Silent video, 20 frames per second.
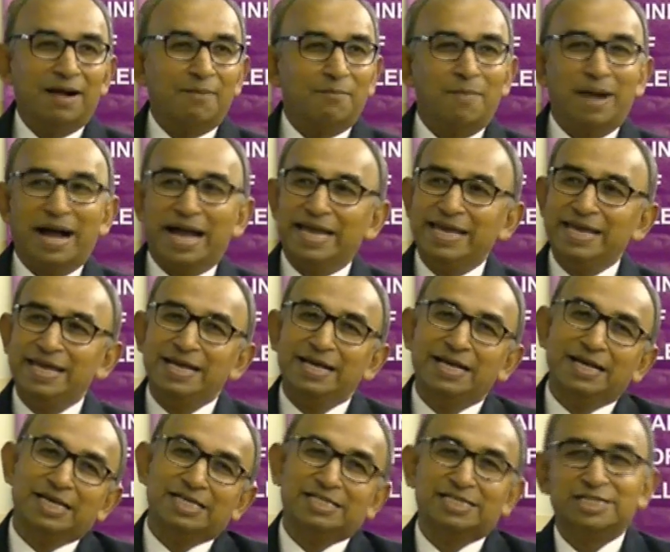my
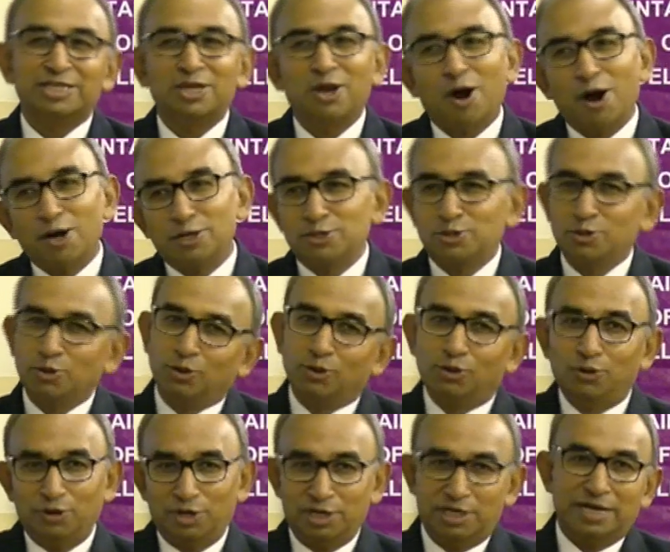English is not so
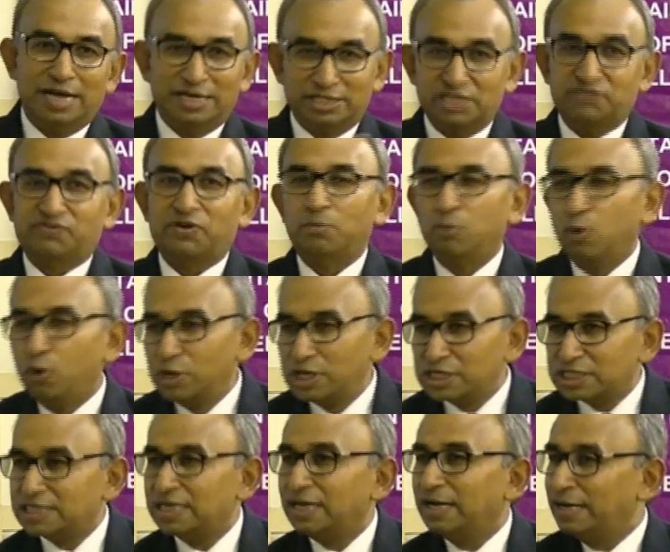good. And she's from
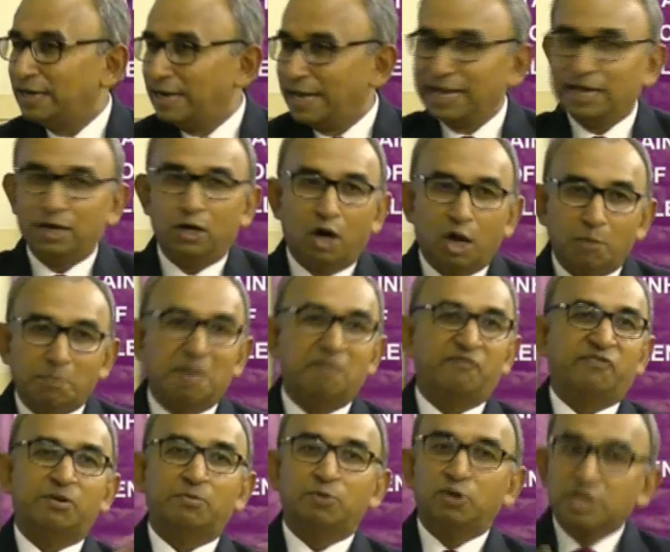Orissa, and like a lot of people
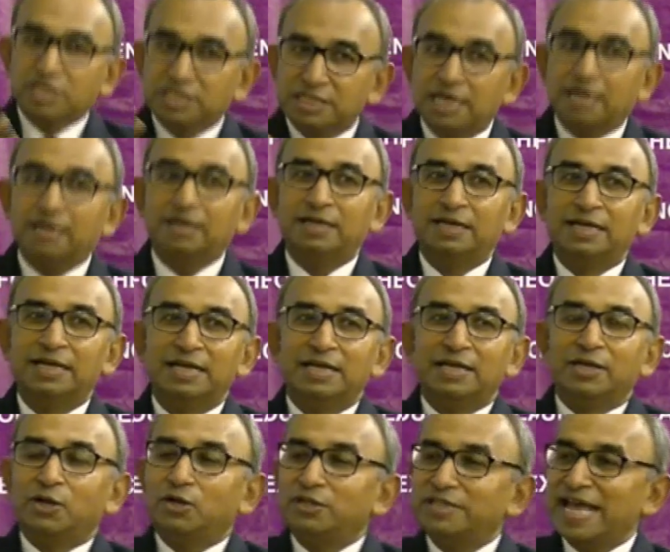from Orissa,
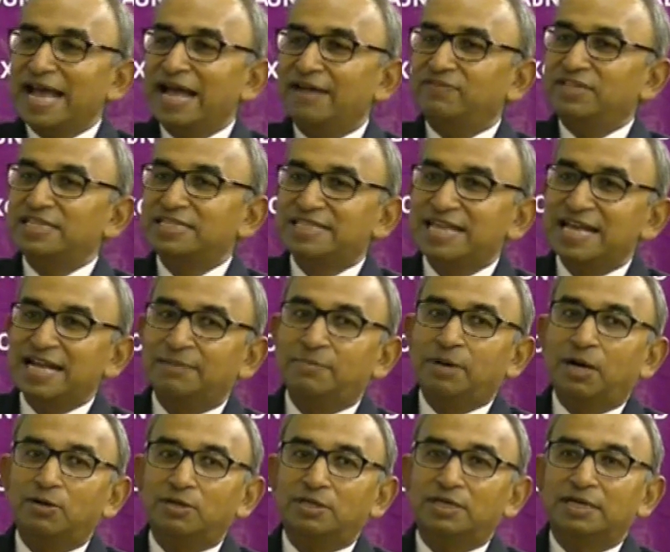they have this thing
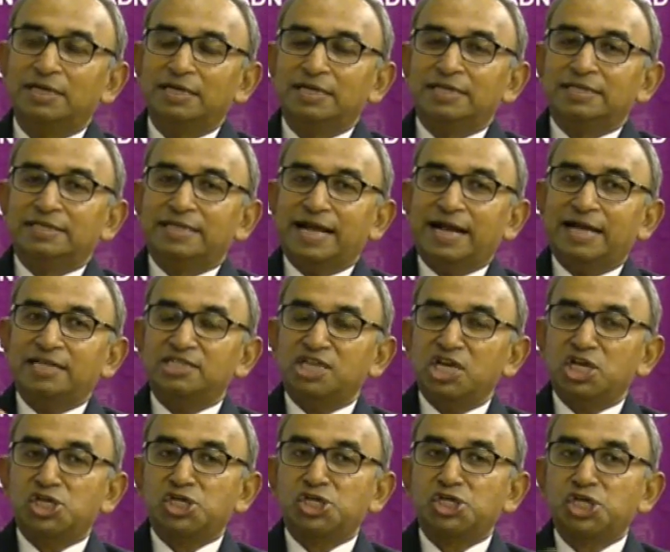about, they can't
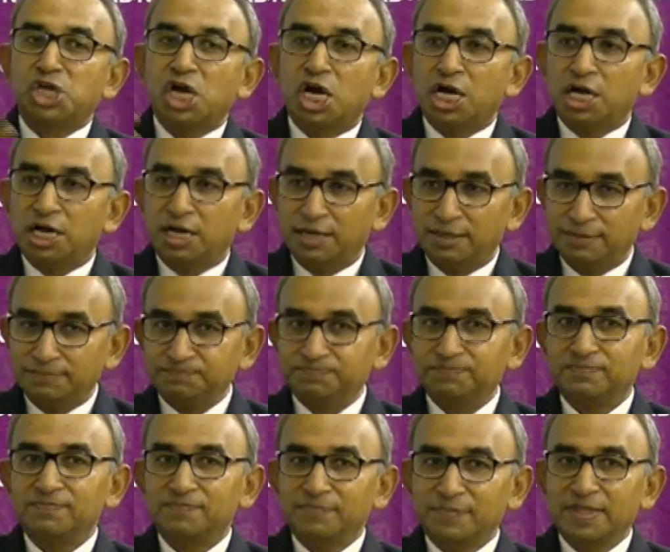say sure,
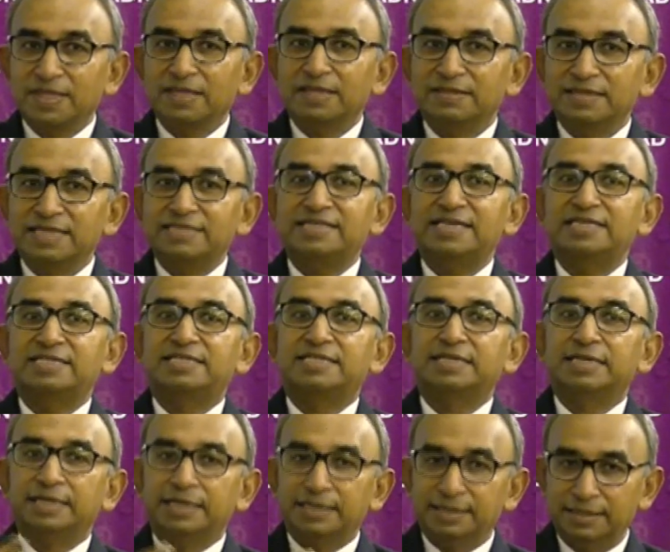they say
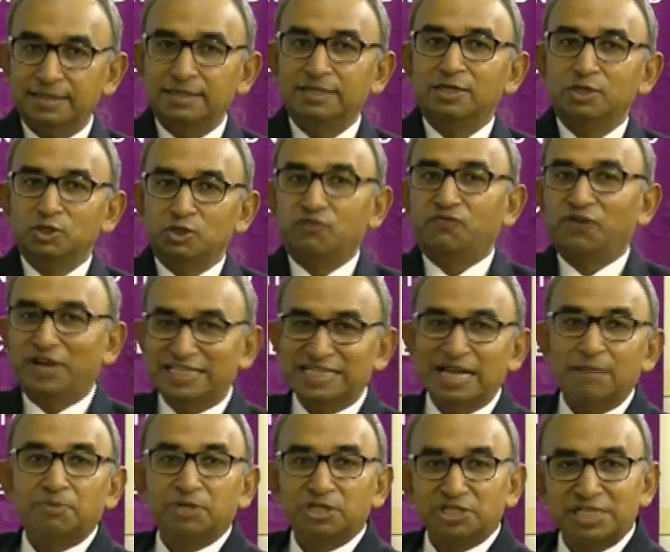sir. So for
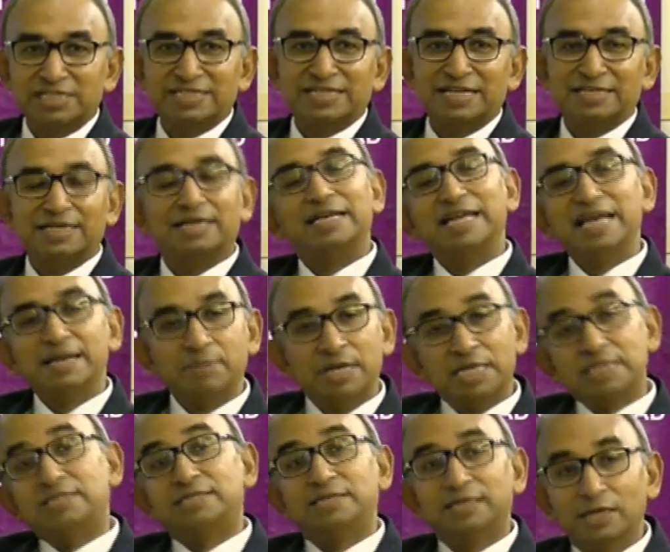example, she says her name
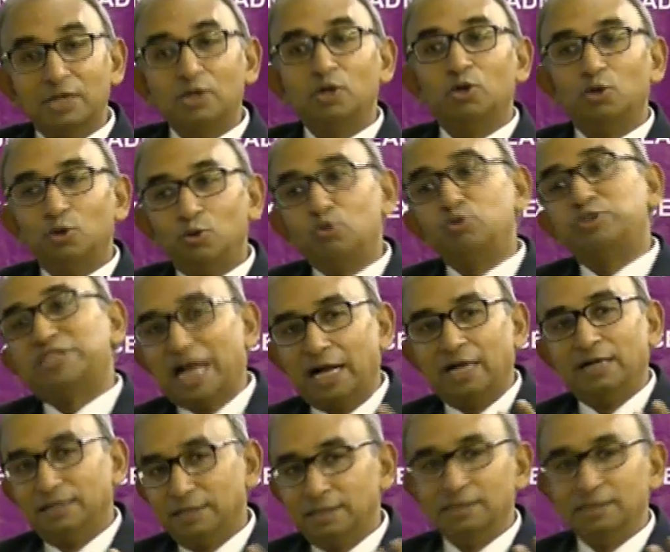is Usa.